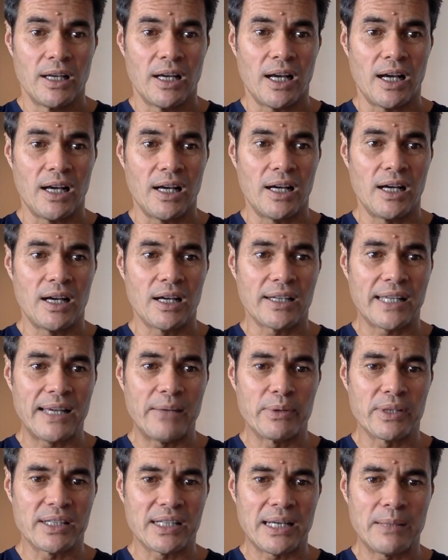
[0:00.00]
Okay,
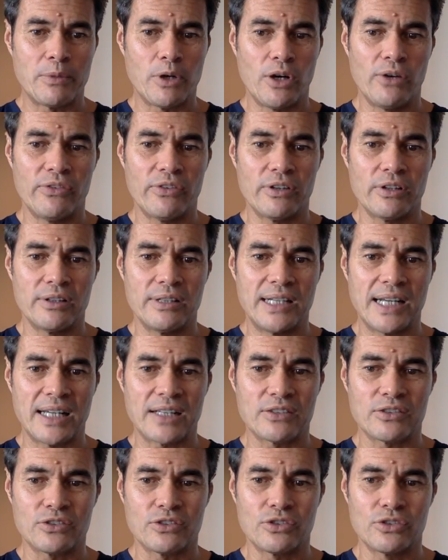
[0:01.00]
we're going to come over
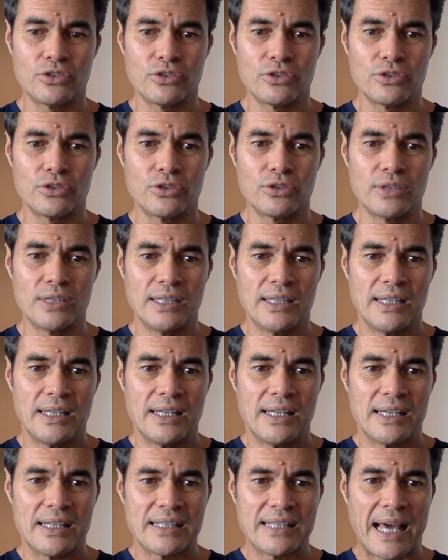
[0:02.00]
next to
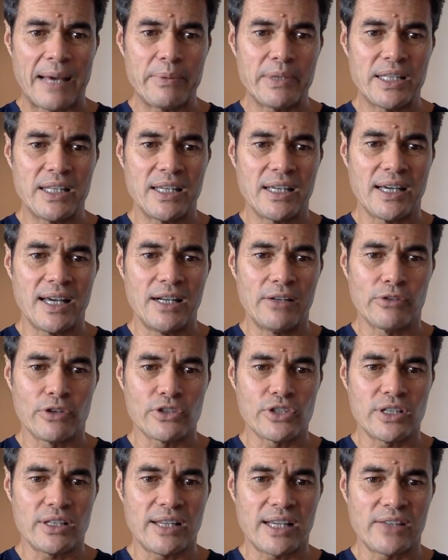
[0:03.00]
Gabby here. Hello,
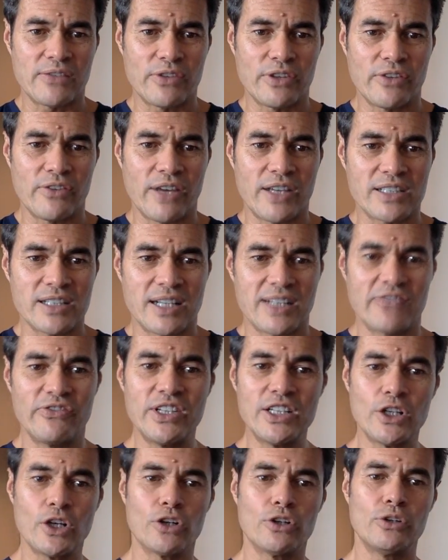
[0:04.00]
Roger. Thanks for the advice last
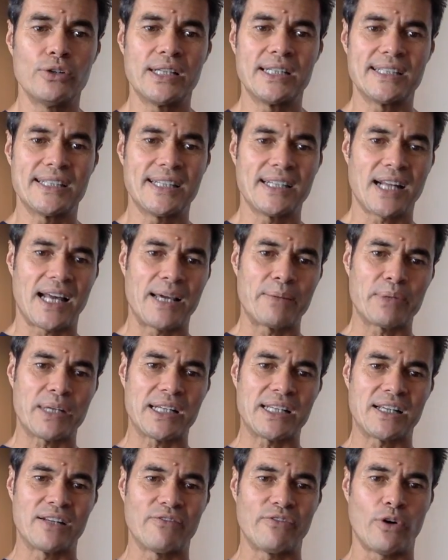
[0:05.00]
video. Indeed, I'm
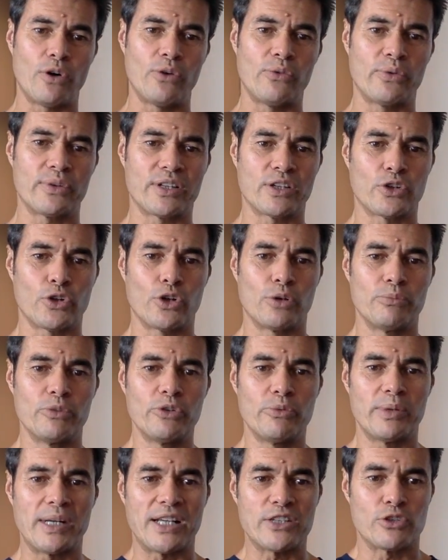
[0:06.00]
getting involved with the girl
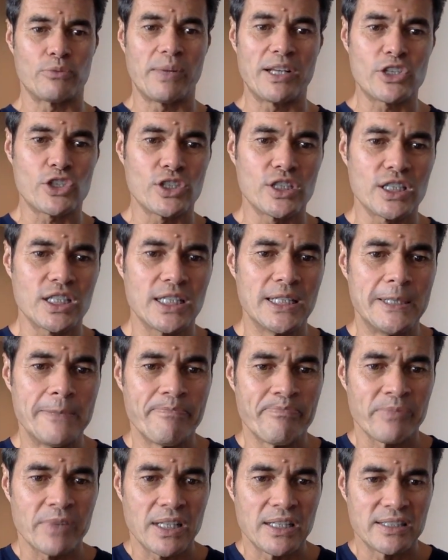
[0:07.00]
movement, as you mentioned.
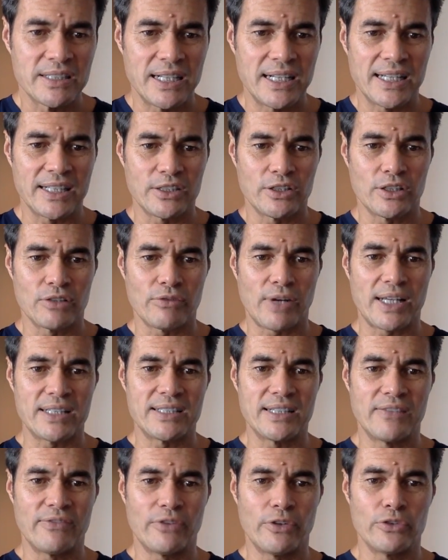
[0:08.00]
See link to the
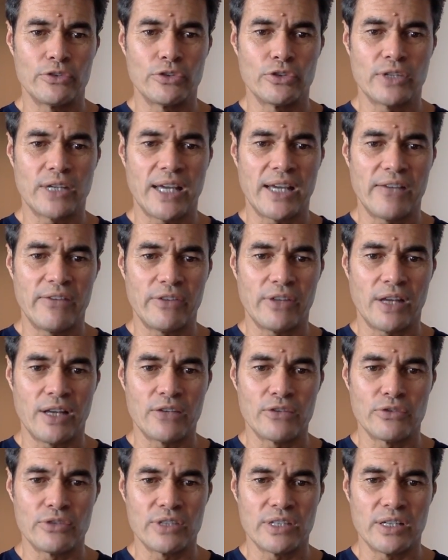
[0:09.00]
Rights Info UK for the
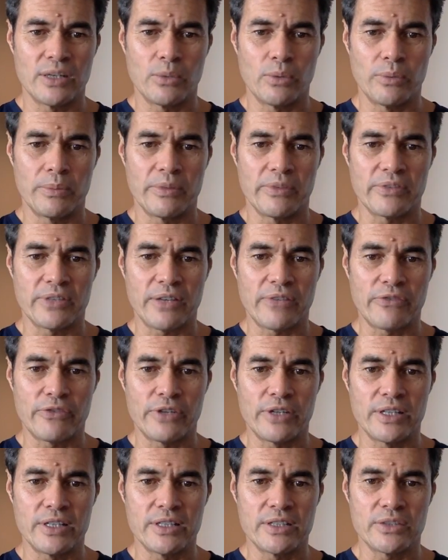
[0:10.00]
100-year women's
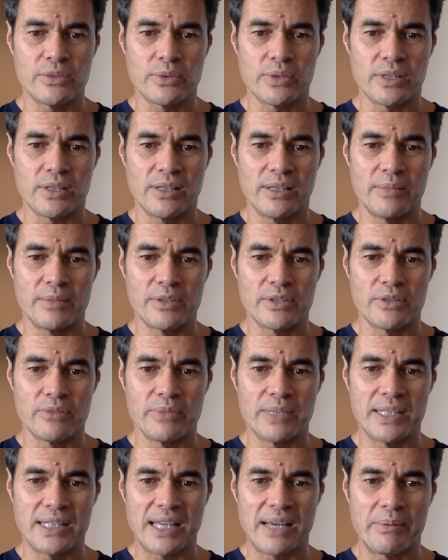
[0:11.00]
suffrage with the image of
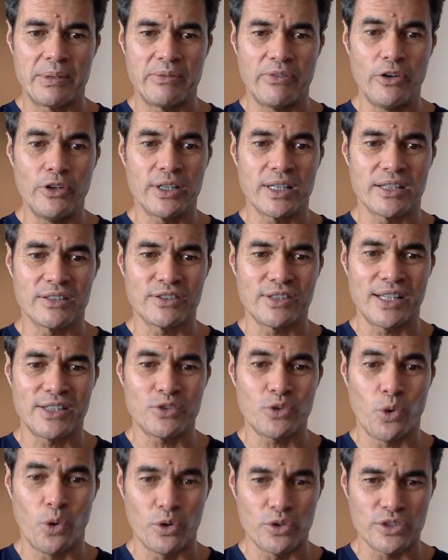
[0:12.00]
Mini Gabby voting. So
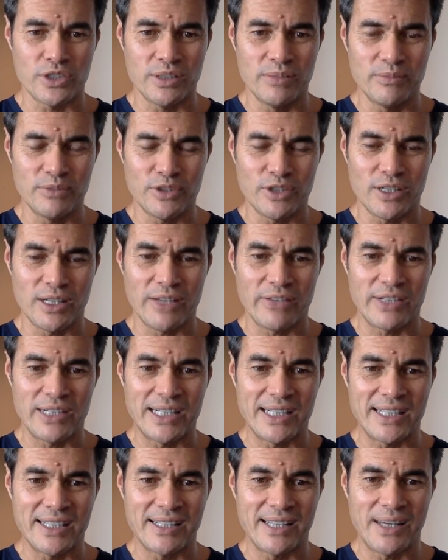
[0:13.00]
that's awesome. So you left a
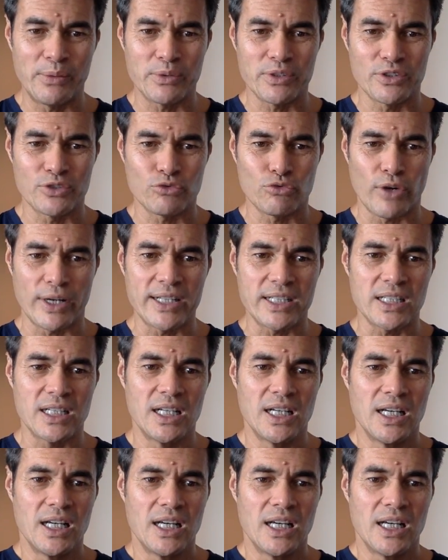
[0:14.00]
link in there, which is great.